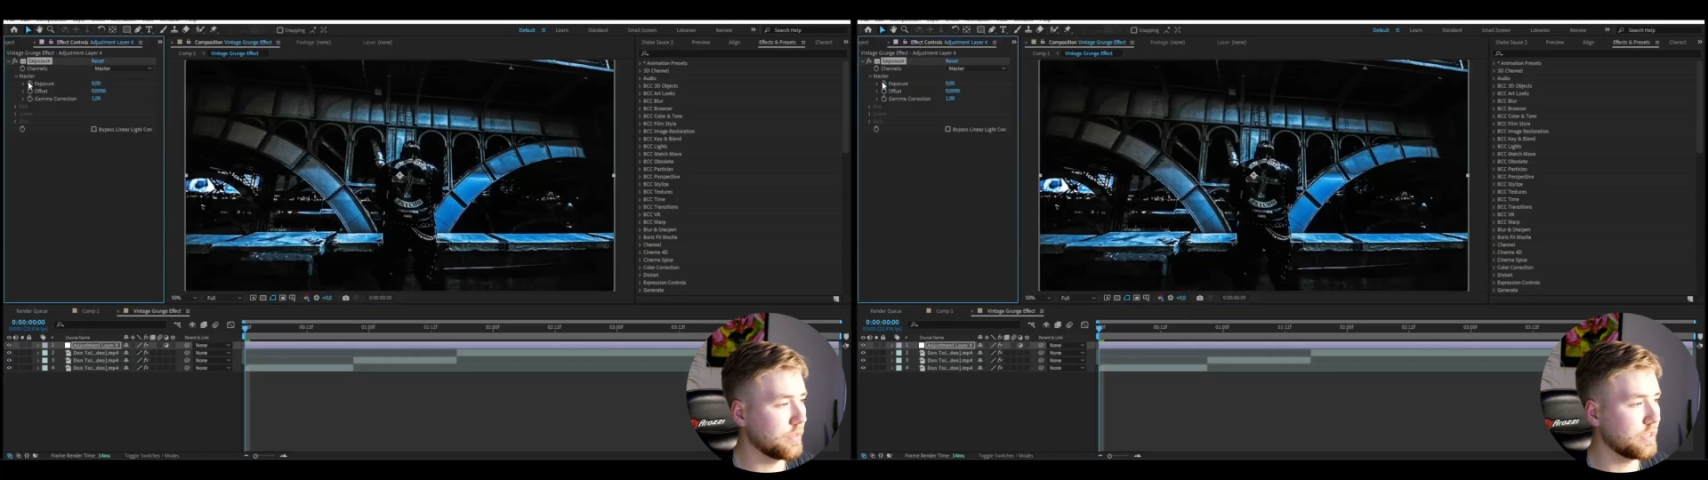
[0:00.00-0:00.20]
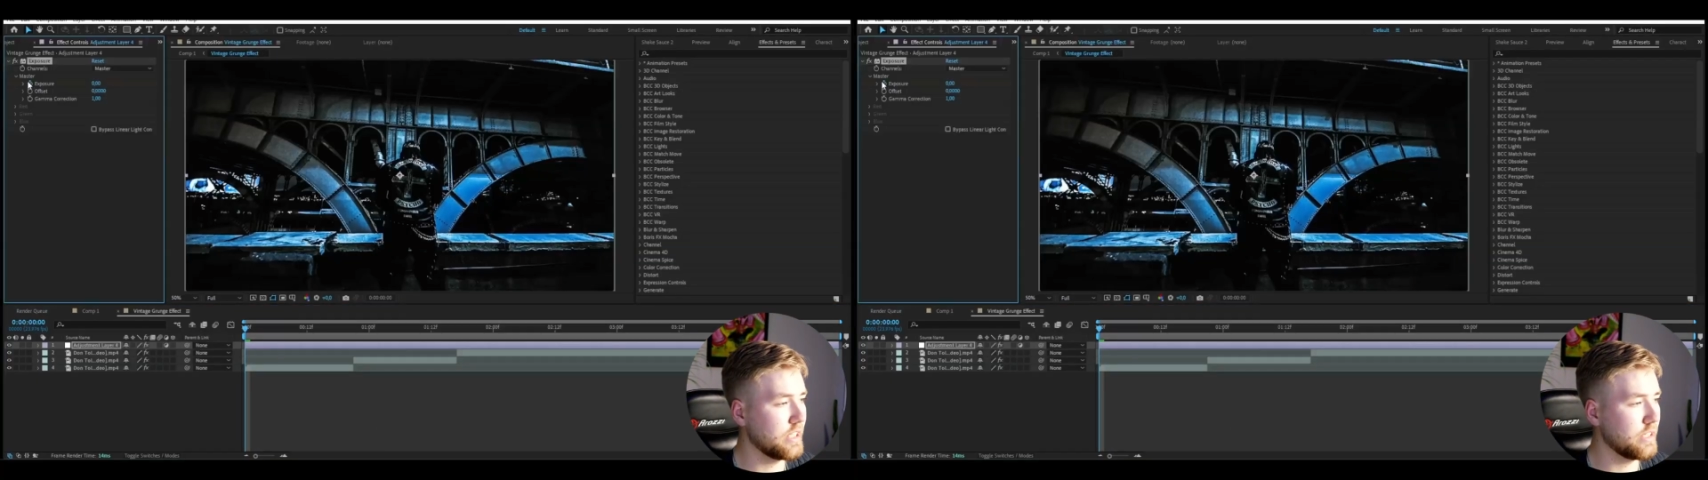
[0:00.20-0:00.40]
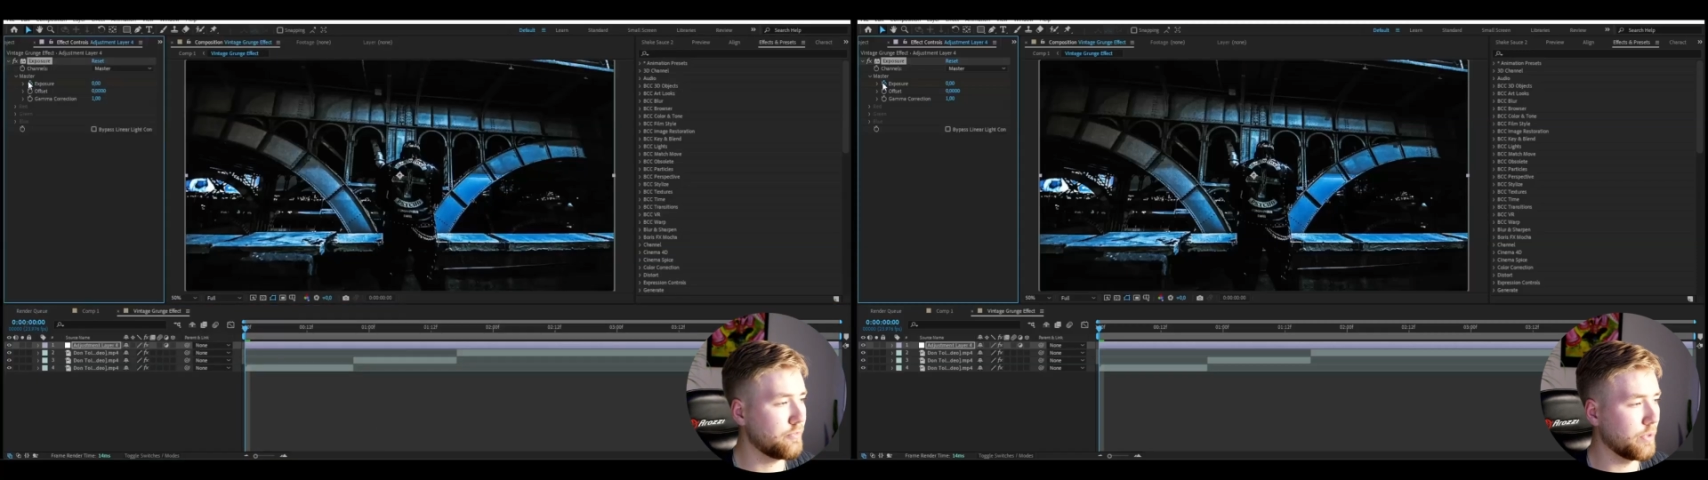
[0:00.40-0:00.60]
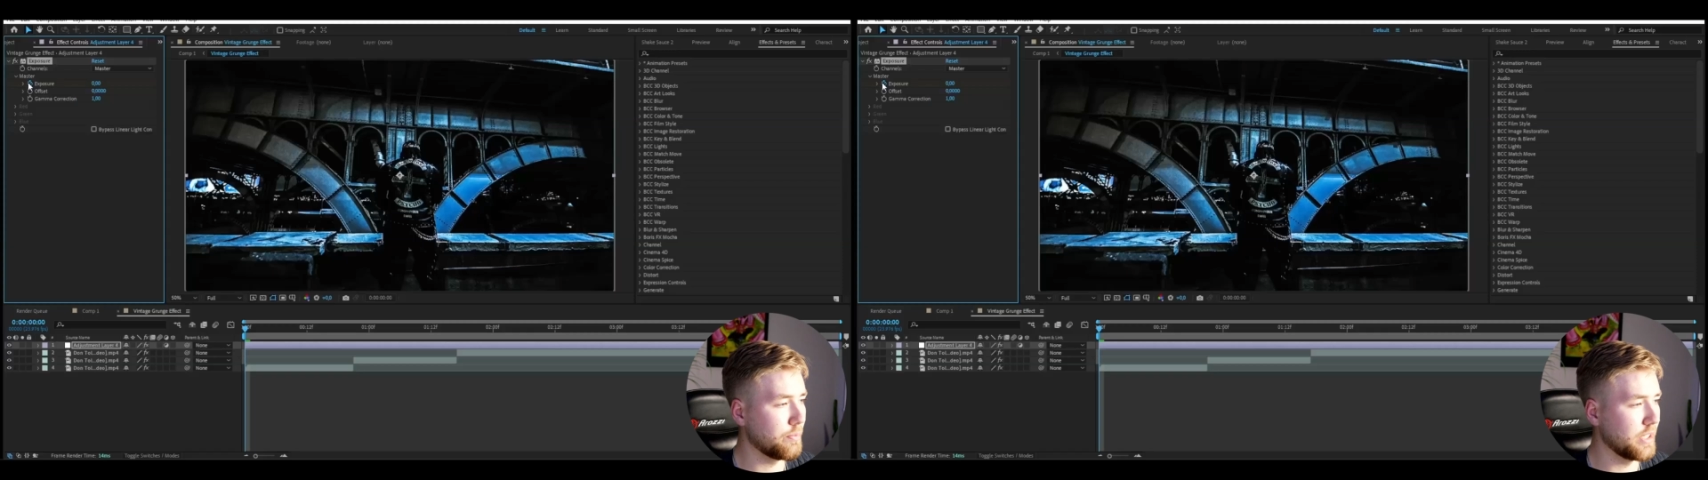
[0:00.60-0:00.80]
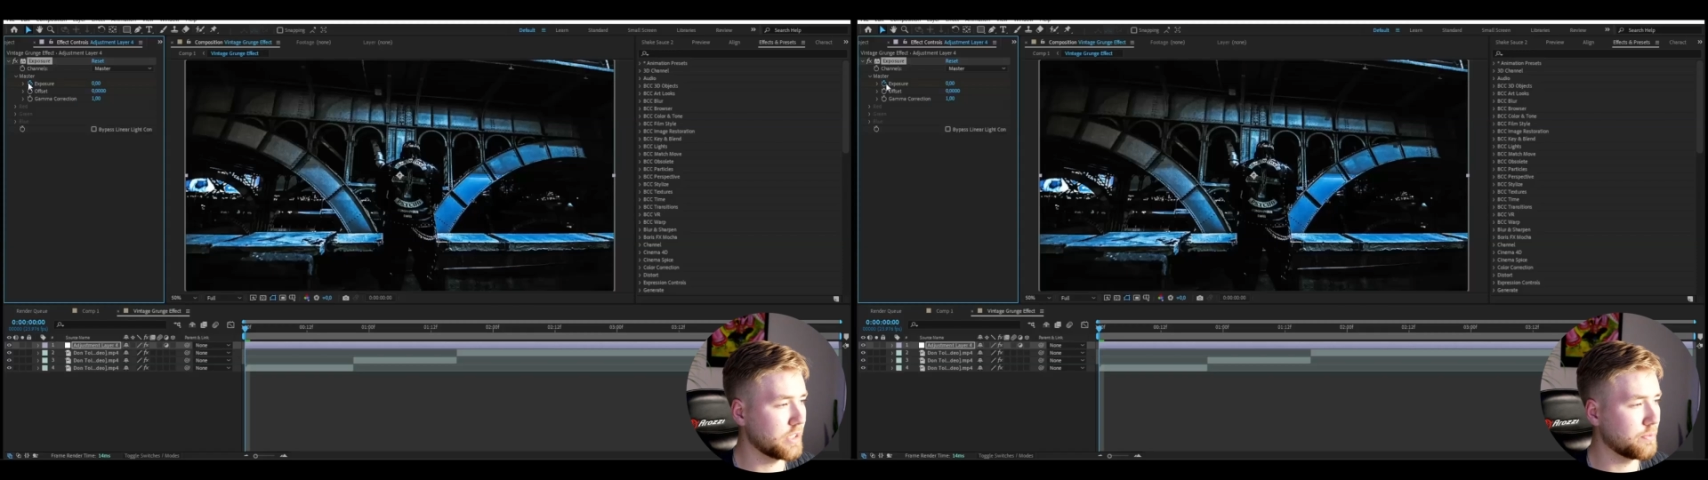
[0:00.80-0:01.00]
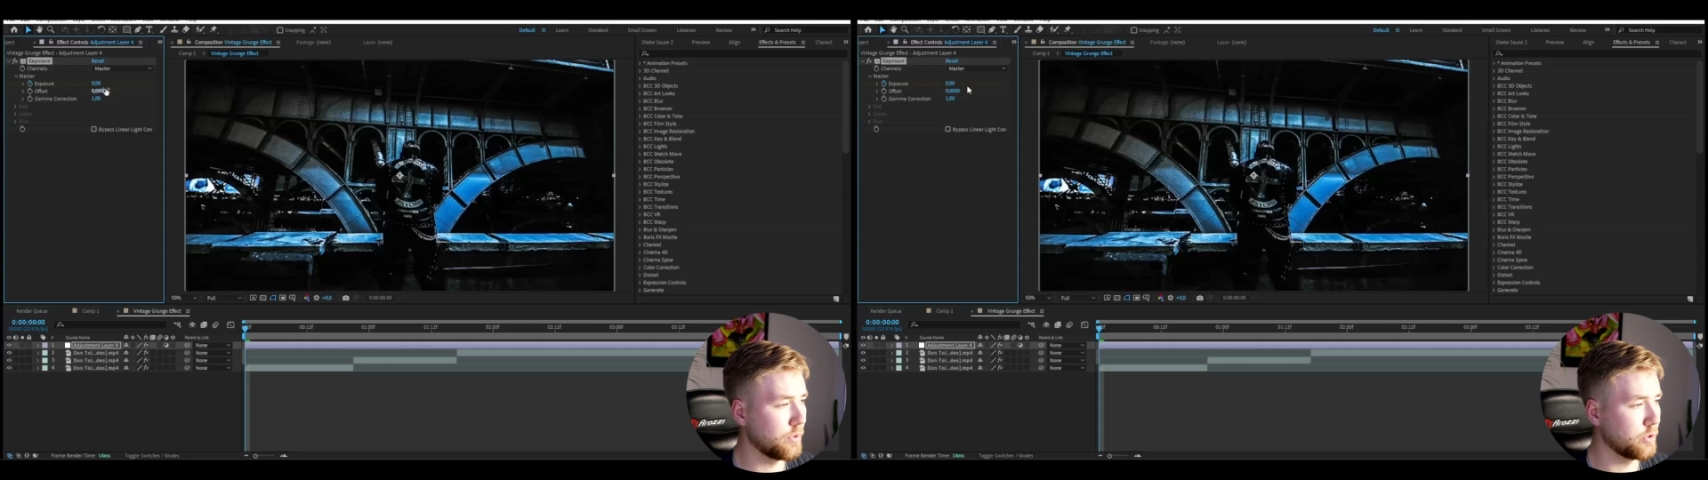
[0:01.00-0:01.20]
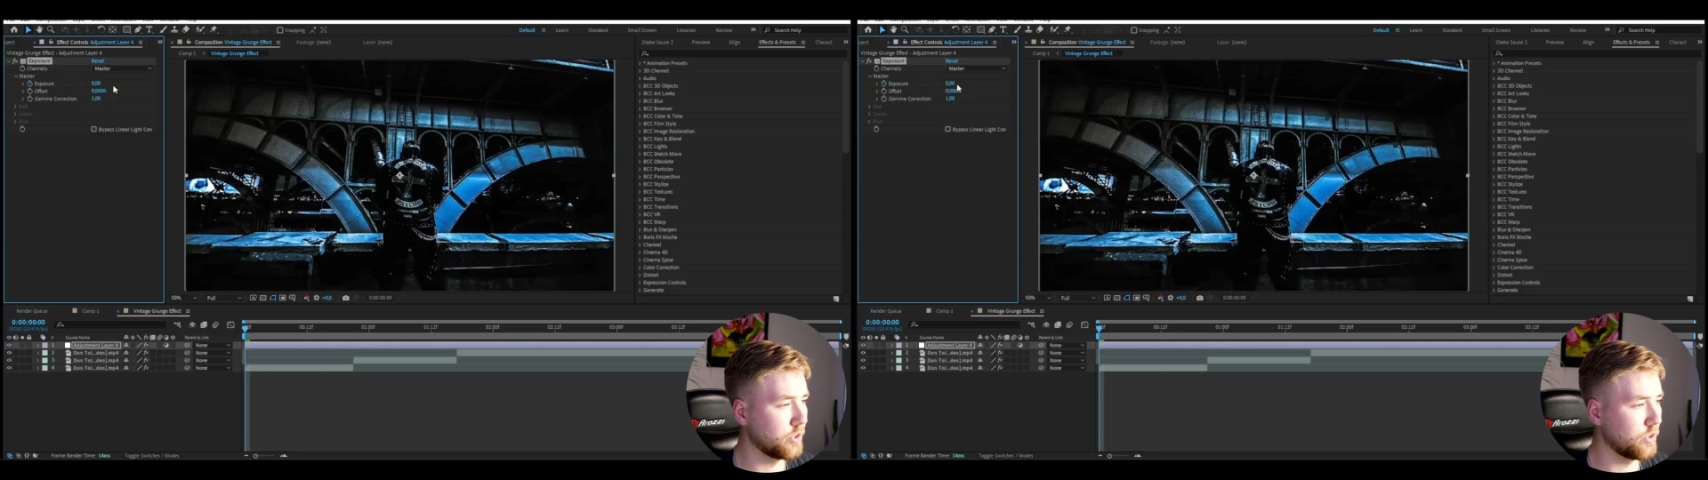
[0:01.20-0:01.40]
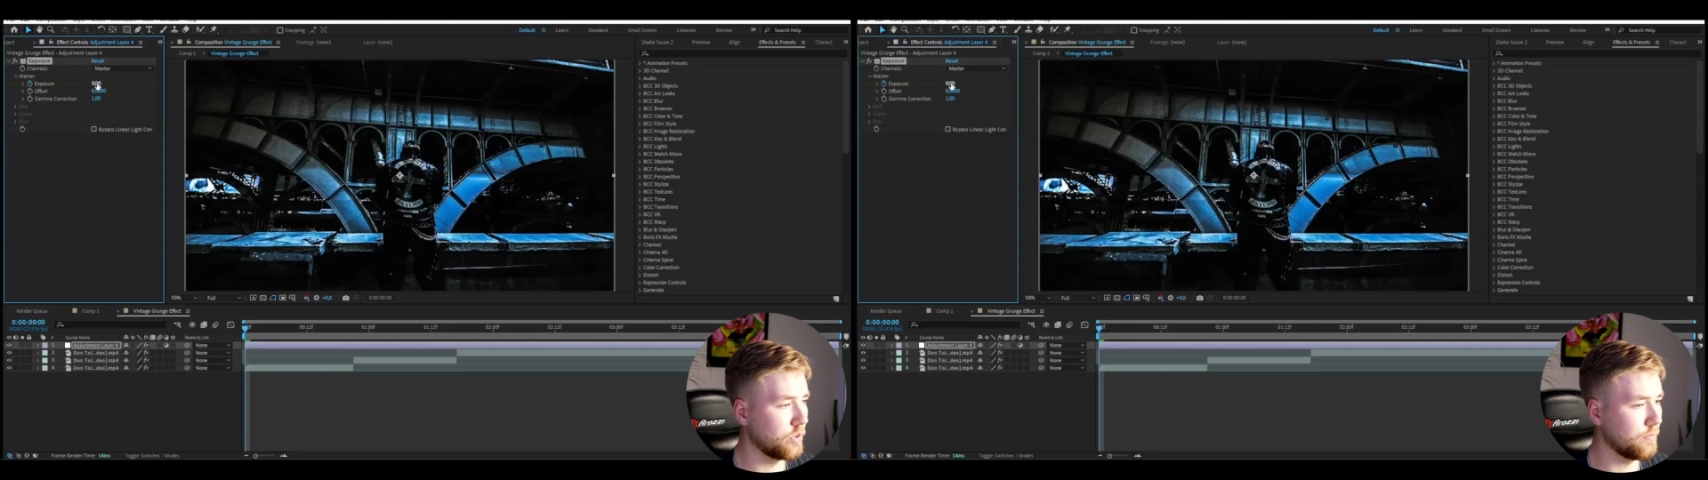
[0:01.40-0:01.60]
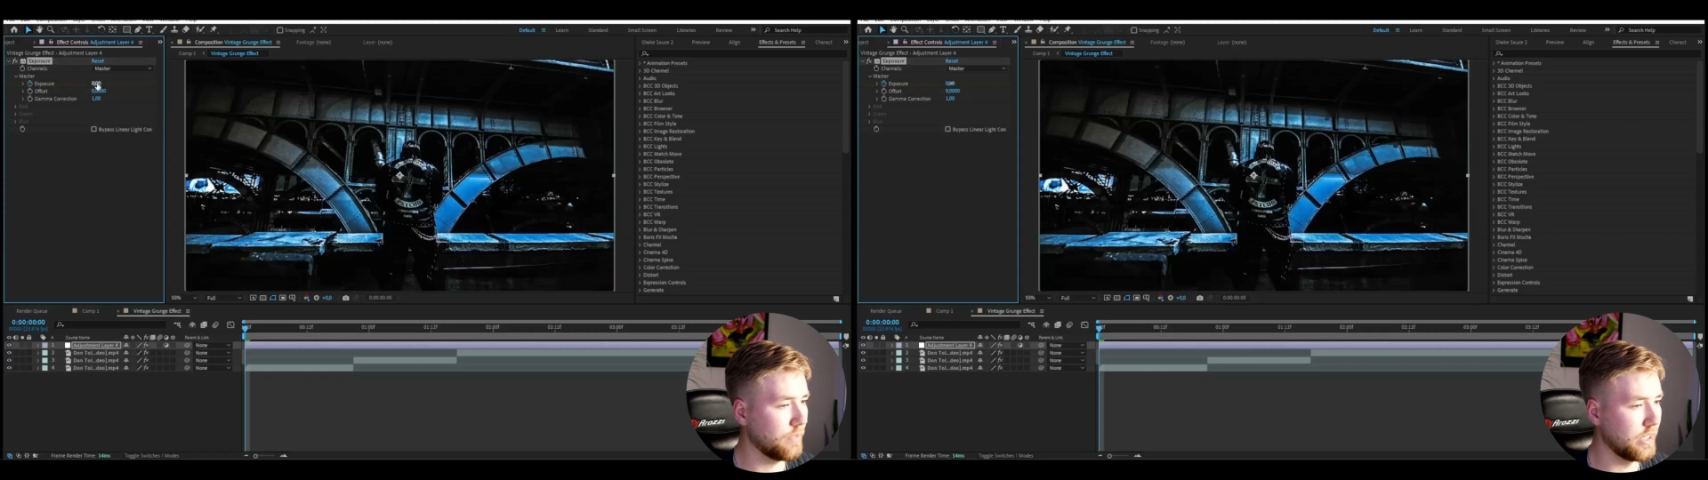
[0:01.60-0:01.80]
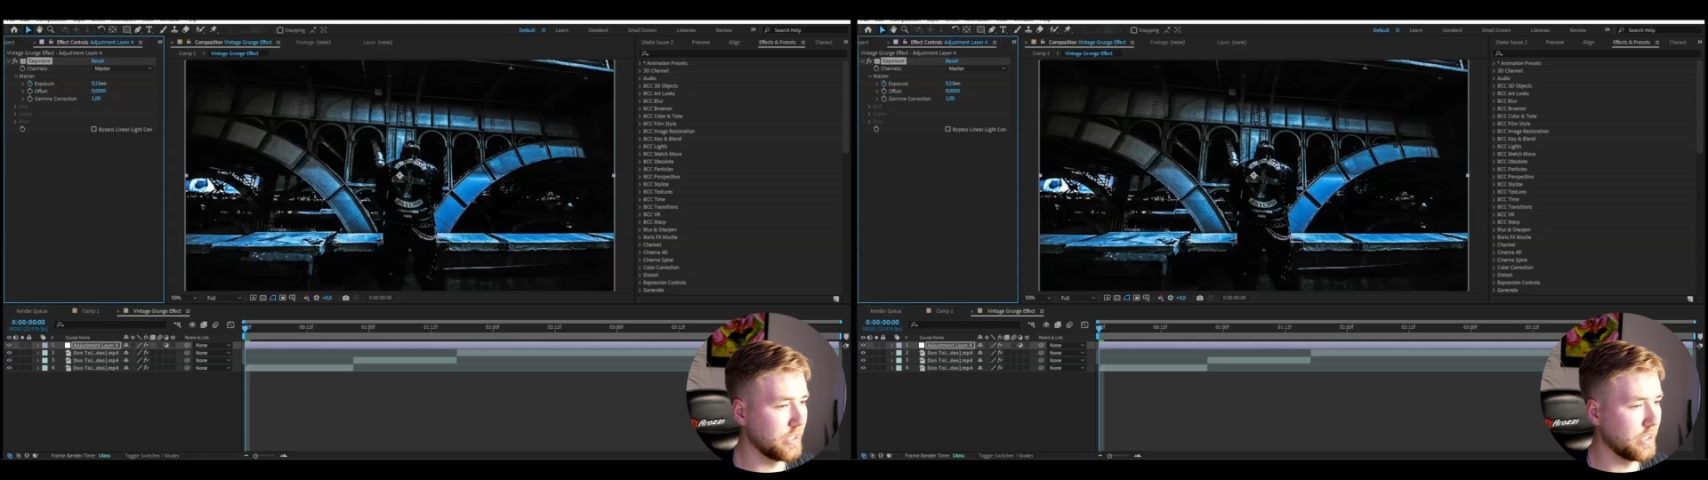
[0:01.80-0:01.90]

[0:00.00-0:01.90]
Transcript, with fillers: keyframing the exposure